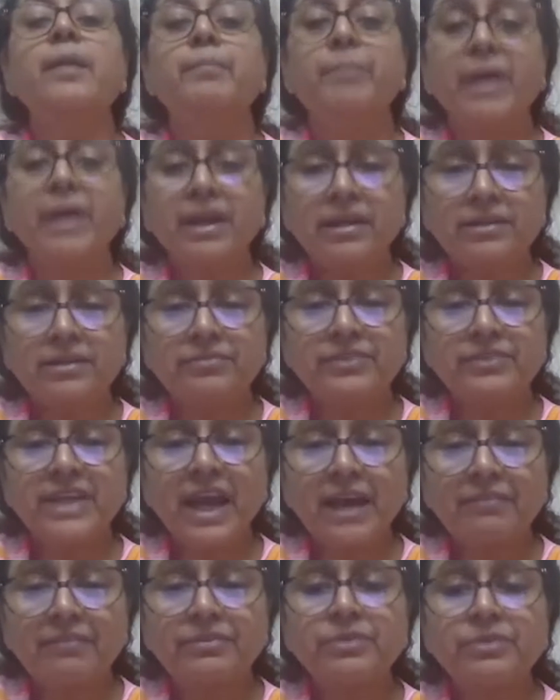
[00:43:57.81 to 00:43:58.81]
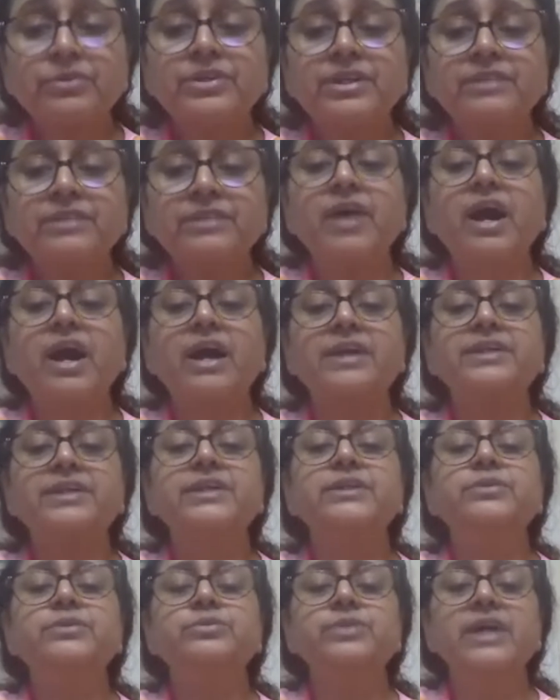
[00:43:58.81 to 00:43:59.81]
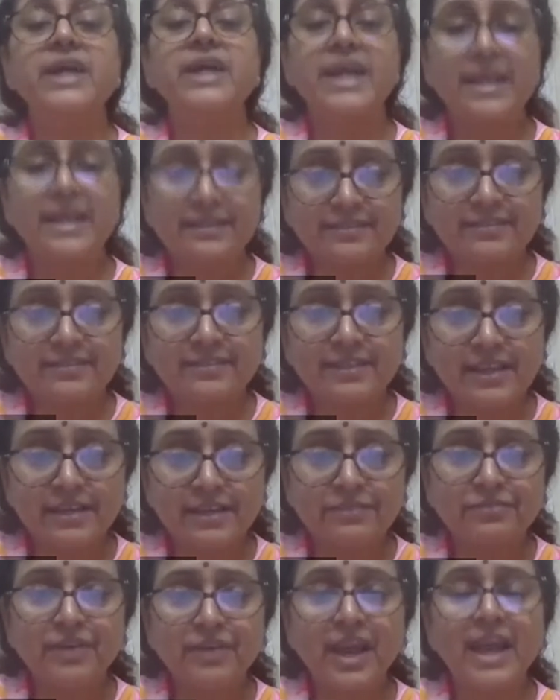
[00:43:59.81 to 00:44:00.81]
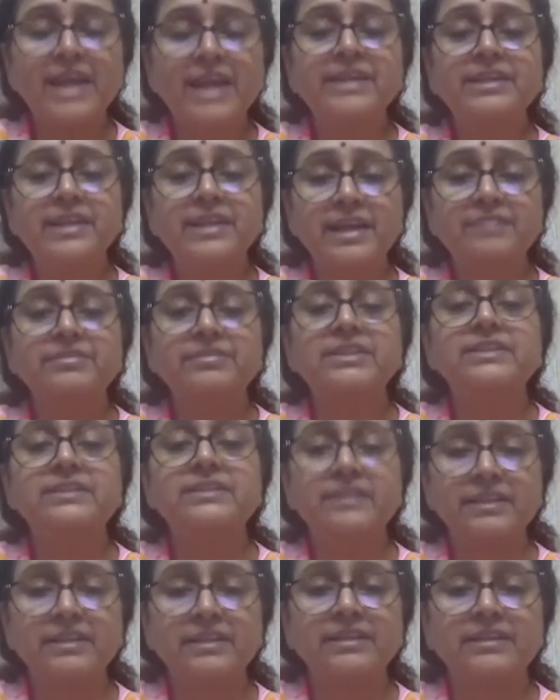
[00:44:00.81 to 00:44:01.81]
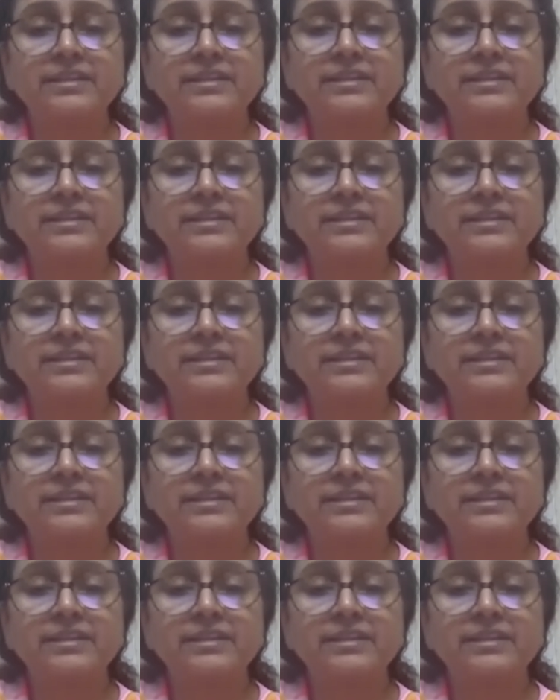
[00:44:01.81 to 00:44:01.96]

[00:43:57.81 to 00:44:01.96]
But we have to give RT to the SCF and level 3.